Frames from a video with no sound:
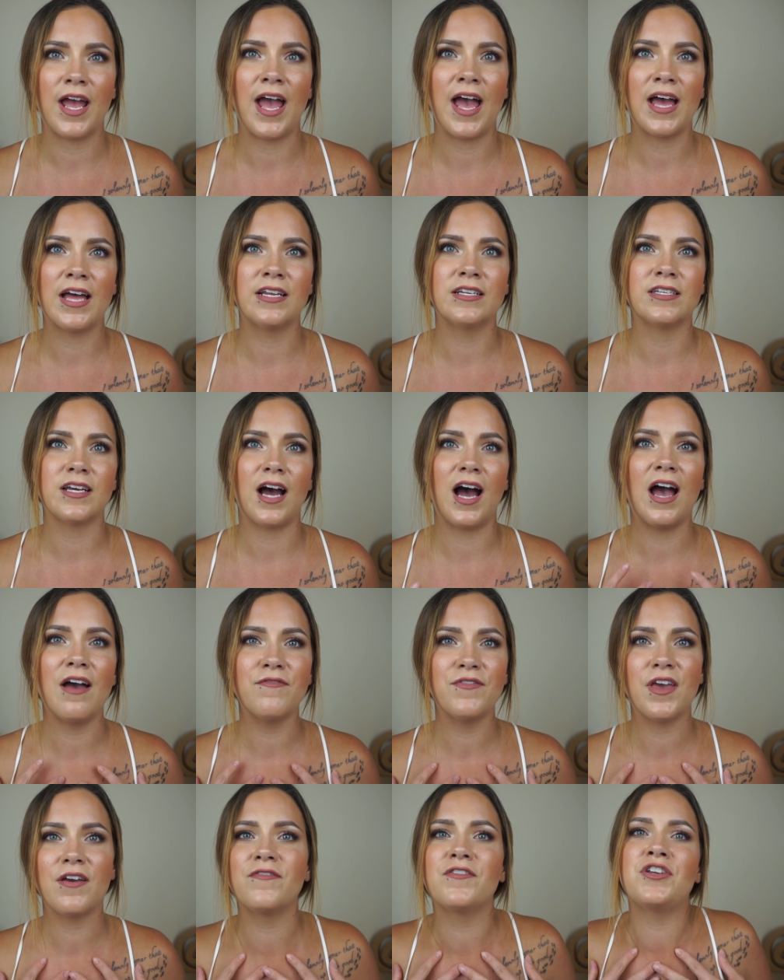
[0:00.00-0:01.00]
And
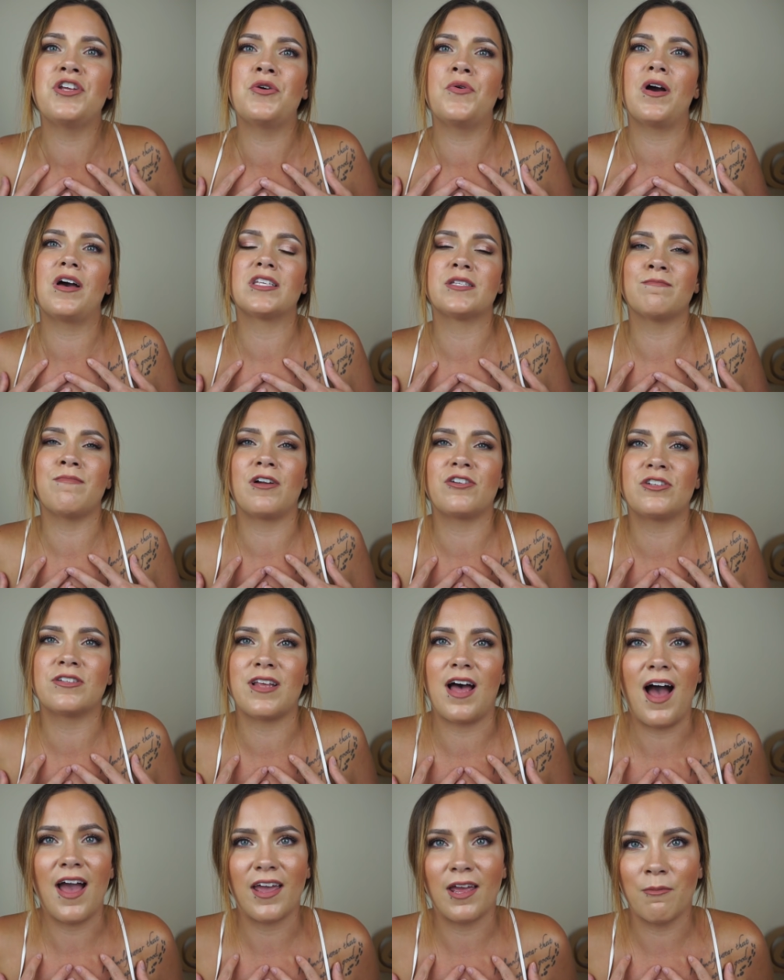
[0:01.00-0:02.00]
I've given you as much as
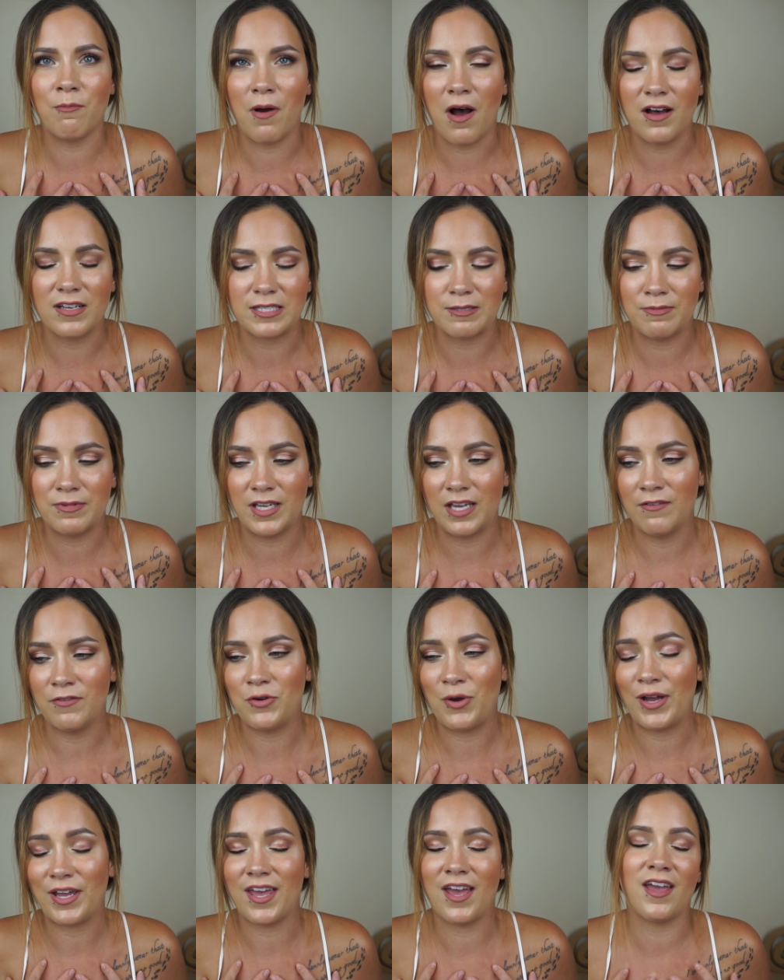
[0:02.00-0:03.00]
I can possibly give
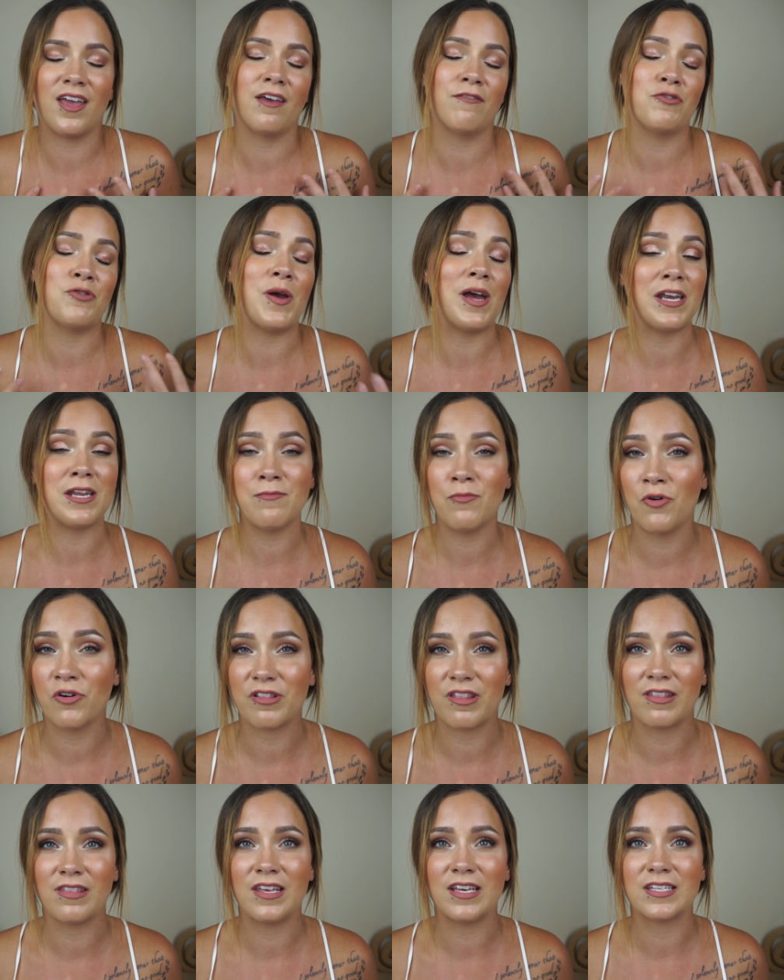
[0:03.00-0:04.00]
you. I can't give you any more
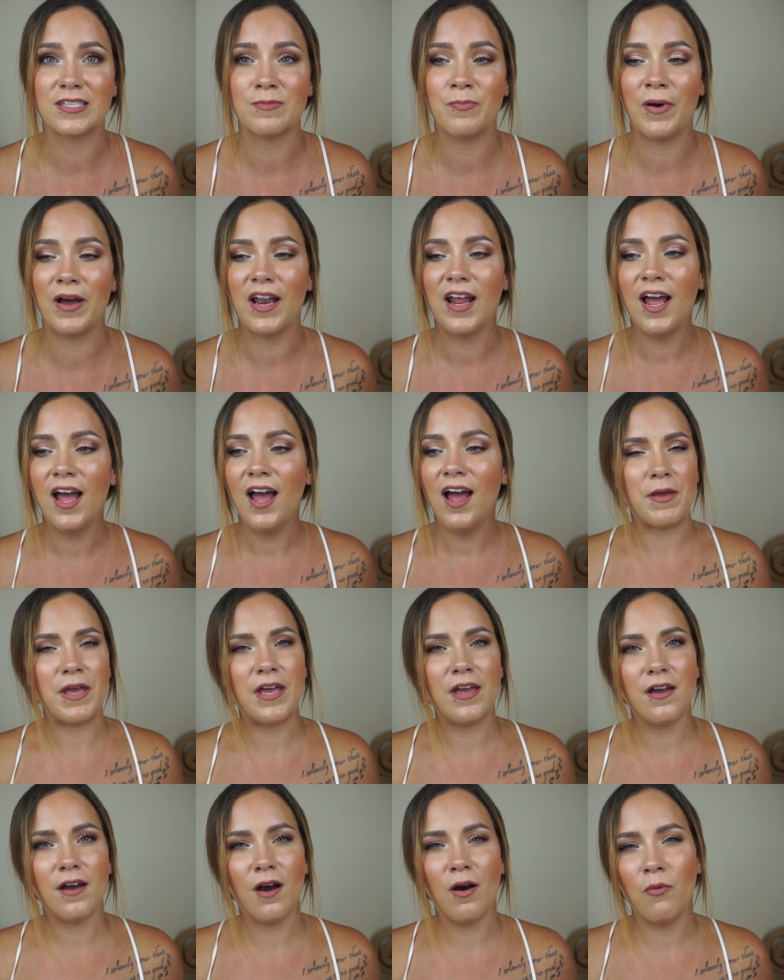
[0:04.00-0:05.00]
than this, but
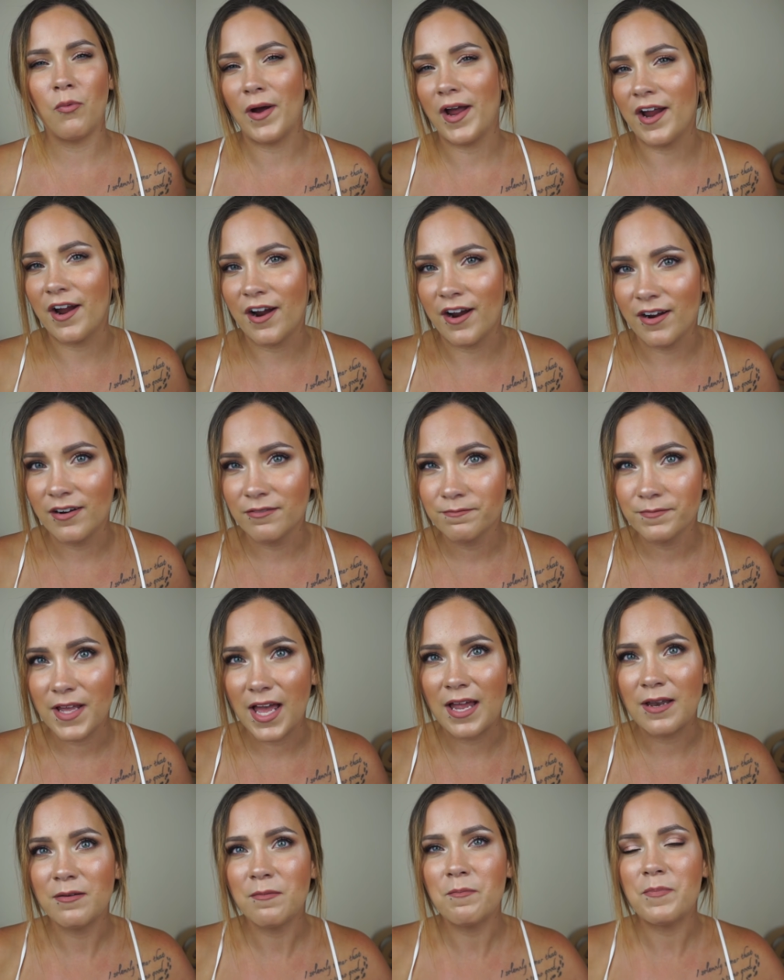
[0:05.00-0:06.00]
be aware
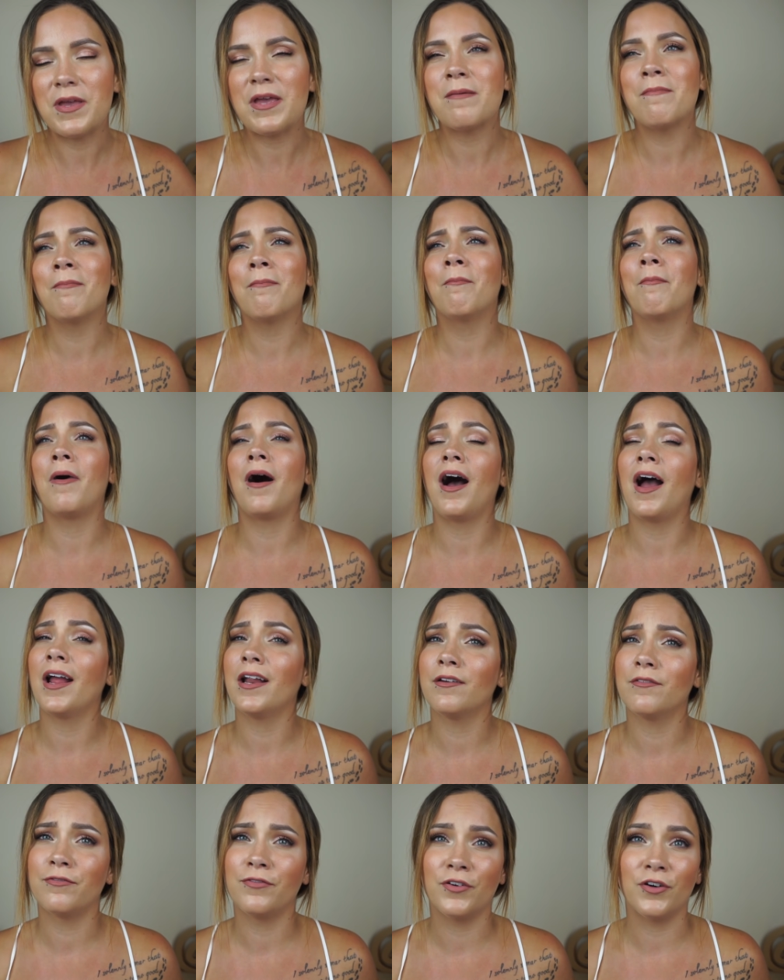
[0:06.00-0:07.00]
and be
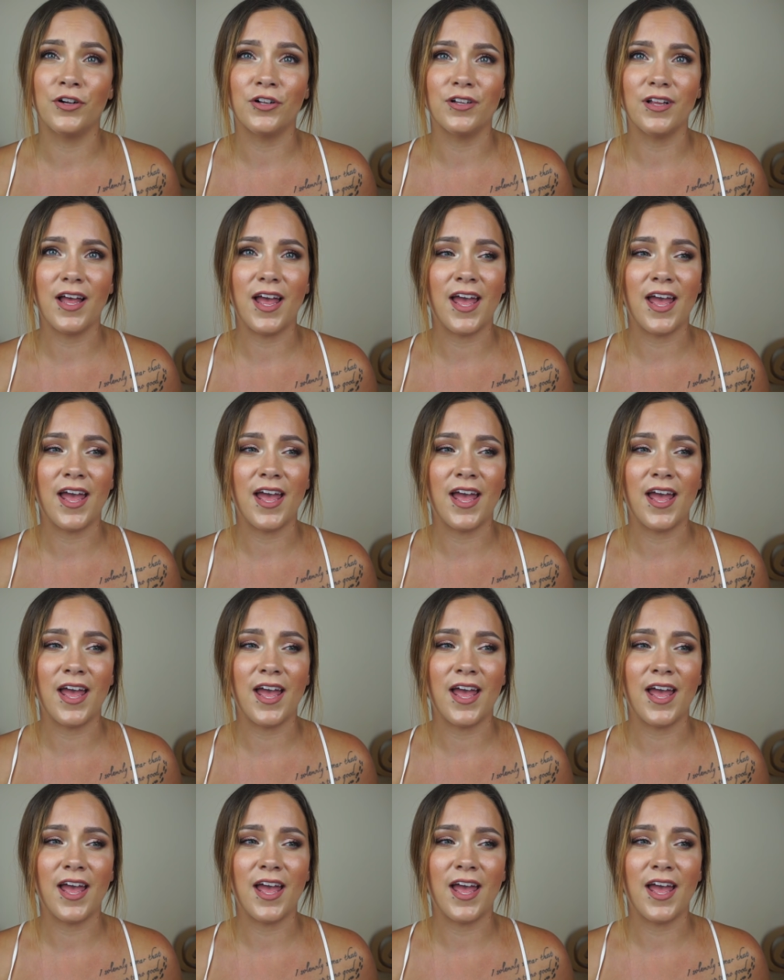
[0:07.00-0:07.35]
mindful.